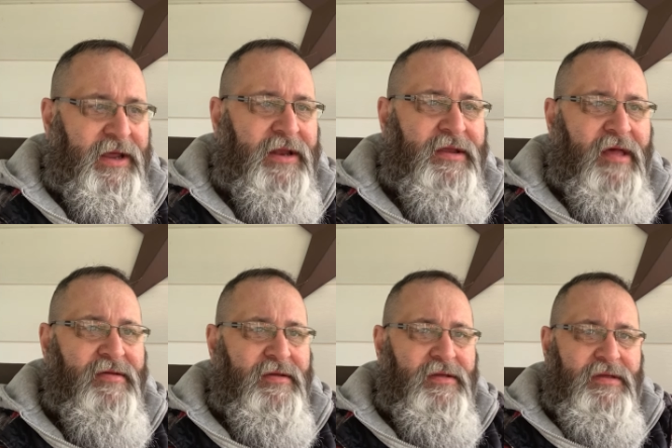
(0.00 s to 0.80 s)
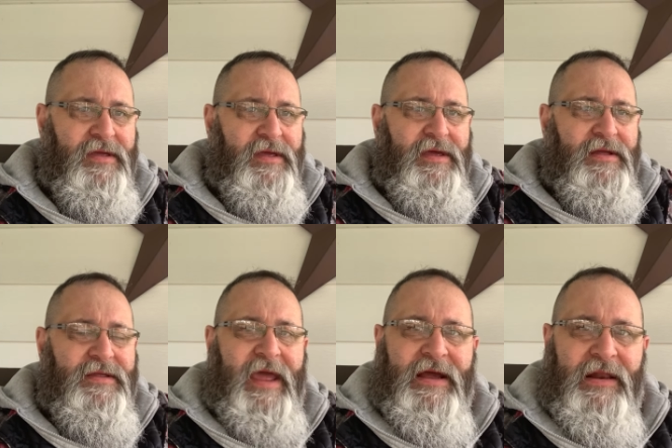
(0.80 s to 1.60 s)
It doesn't
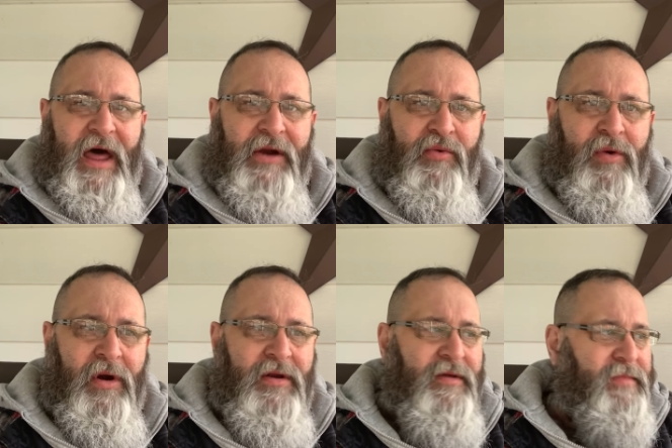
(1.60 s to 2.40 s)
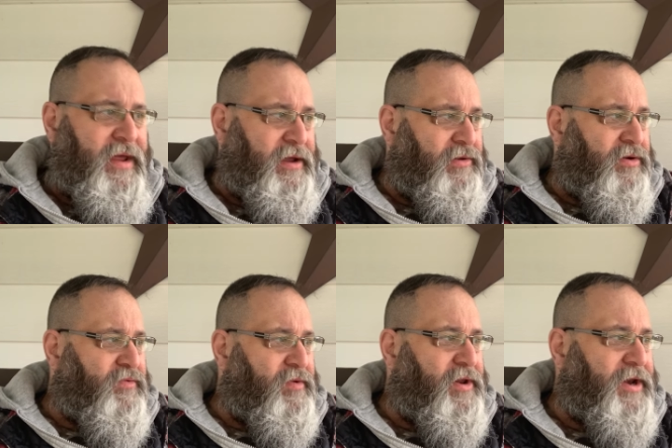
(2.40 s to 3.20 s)
take a lot of work to make it look
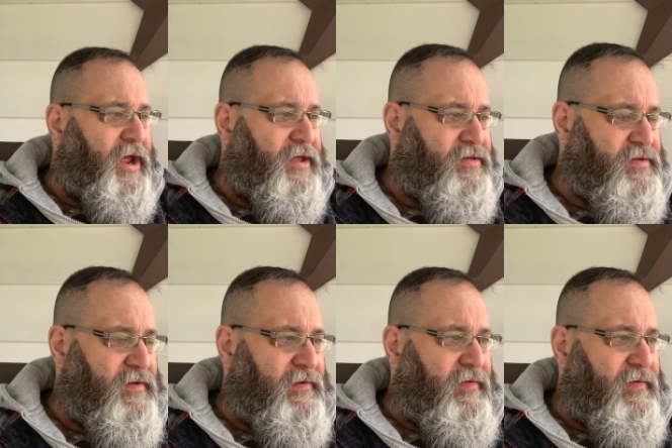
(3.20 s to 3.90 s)
really nice.